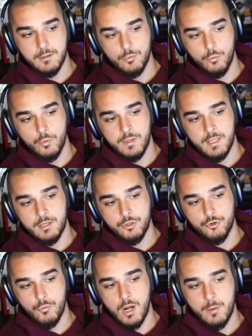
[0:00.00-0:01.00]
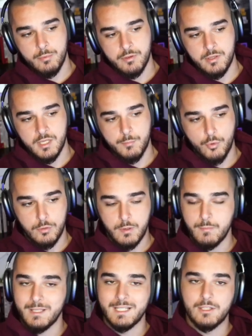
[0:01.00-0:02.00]
We then drop the
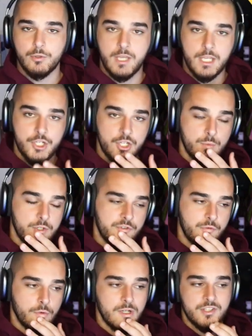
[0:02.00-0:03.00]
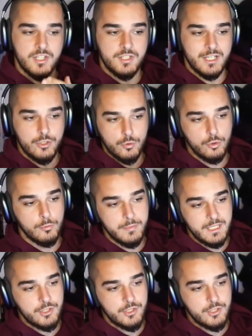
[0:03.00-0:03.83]
appointment meeting location, which for us is a Google Meet.